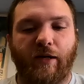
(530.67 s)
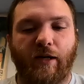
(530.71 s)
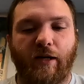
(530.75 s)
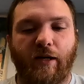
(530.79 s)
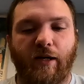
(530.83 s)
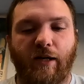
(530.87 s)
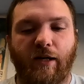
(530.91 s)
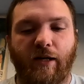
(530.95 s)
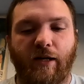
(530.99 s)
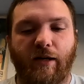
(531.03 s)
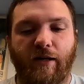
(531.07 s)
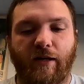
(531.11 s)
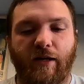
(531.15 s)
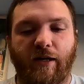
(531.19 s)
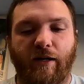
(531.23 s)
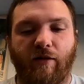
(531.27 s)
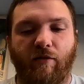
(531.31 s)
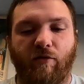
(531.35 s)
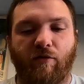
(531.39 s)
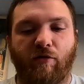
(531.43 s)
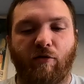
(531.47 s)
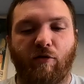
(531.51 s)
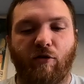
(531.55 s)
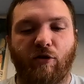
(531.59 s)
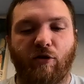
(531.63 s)
I
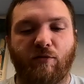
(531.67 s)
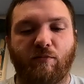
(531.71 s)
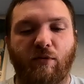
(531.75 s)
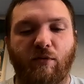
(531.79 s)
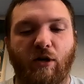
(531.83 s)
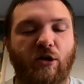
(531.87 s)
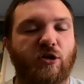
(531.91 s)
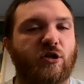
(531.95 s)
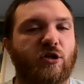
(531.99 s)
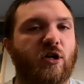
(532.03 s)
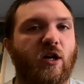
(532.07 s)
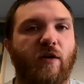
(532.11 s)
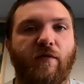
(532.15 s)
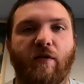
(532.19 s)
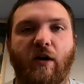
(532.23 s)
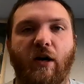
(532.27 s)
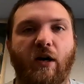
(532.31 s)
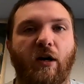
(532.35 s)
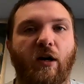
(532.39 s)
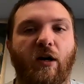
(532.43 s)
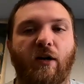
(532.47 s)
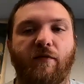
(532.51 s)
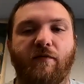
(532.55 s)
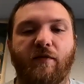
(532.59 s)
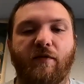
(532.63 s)
don't throw the spunk shad
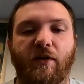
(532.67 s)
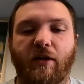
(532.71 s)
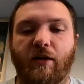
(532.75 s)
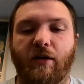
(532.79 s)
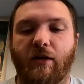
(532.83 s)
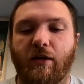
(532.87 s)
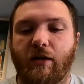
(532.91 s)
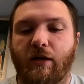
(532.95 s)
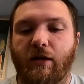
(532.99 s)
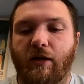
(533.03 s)
very often.